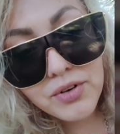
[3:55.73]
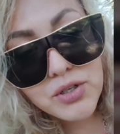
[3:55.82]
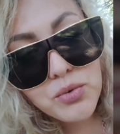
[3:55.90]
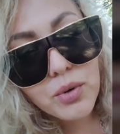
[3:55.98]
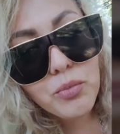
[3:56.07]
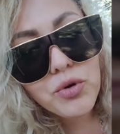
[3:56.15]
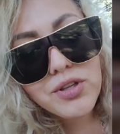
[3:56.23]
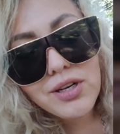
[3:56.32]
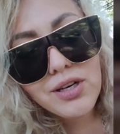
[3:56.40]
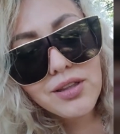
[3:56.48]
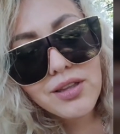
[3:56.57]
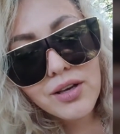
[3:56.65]
and adore more than
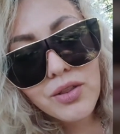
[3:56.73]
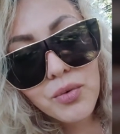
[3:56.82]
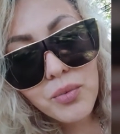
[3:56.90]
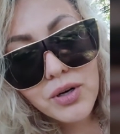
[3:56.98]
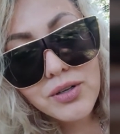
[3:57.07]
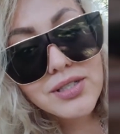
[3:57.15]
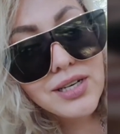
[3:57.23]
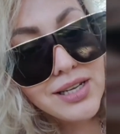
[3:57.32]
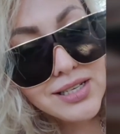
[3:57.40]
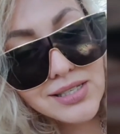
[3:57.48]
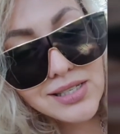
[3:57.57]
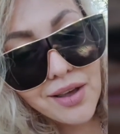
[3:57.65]
anything in the world, and
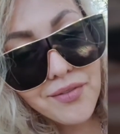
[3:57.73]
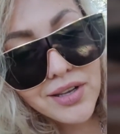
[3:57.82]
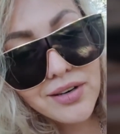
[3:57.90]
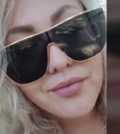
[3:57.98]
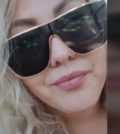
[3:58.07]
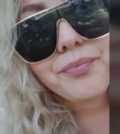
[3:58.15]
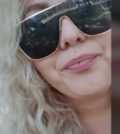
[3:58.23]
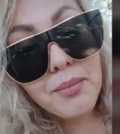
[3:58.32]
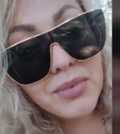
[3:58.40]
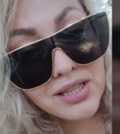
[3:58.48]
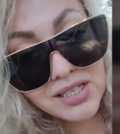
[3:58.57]
he's seven. But